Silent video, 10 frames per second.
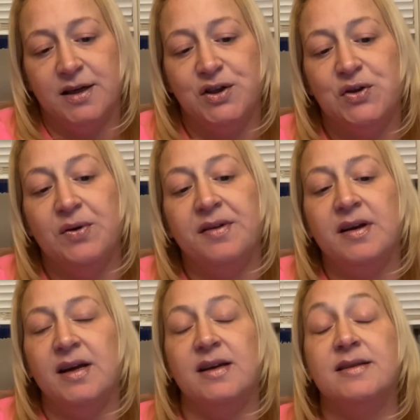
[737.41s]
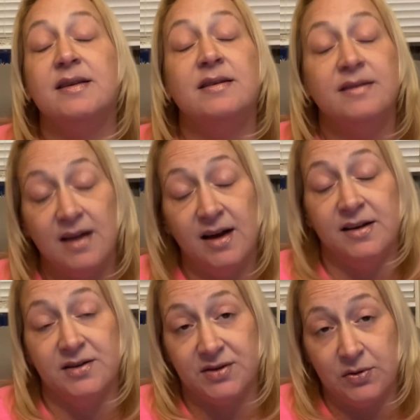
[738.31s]
Judith is nine
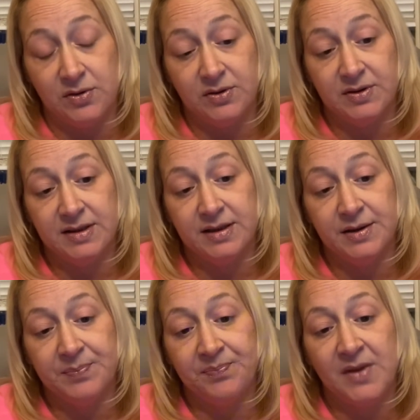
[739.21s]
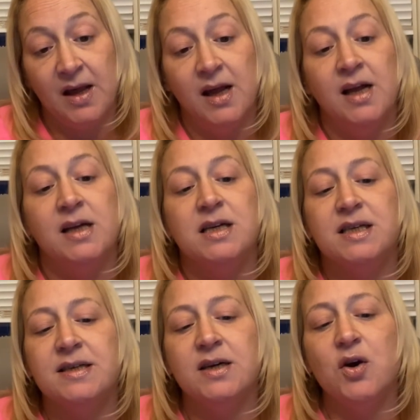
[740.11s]
years old.
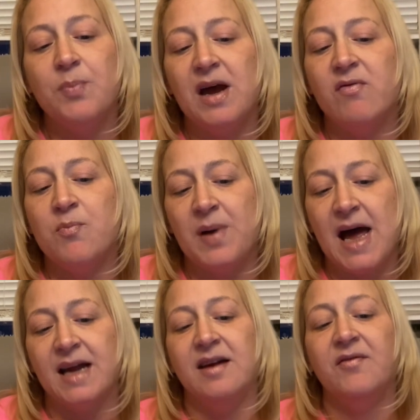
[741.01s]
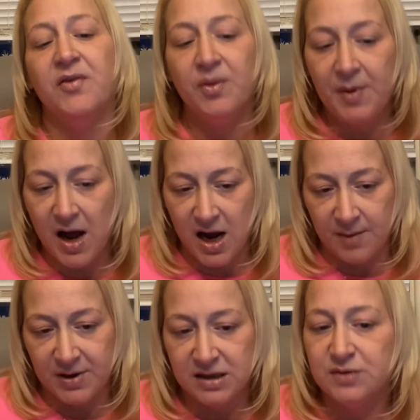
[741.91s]
She's in her bedroom packing for the
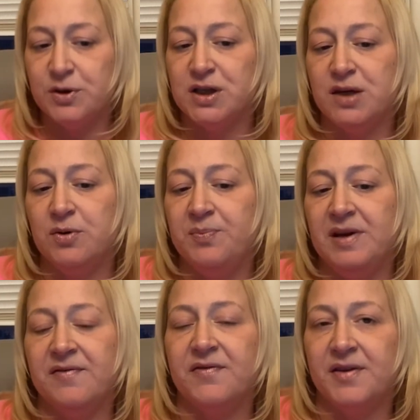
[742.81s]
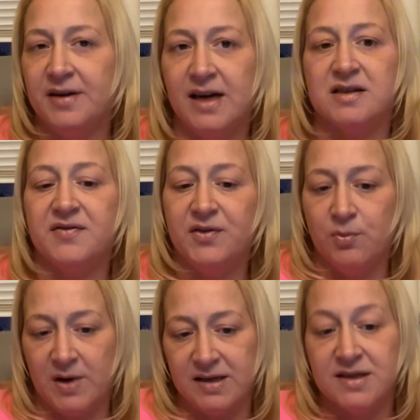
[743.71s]
Bahamas where she would be for the next few
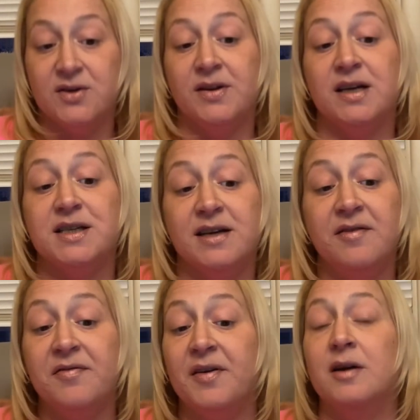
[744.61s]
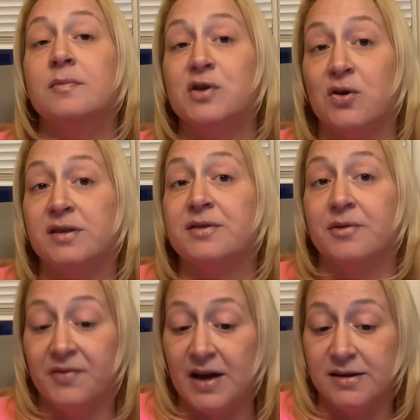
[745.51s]
months so that she could film Jaws
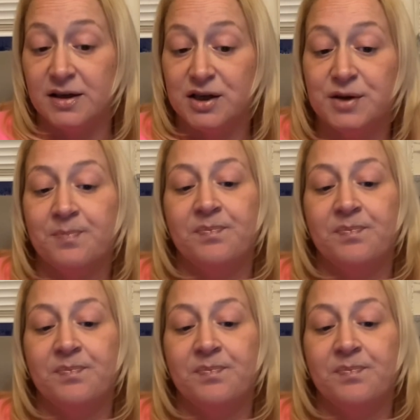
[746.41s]
Revenge.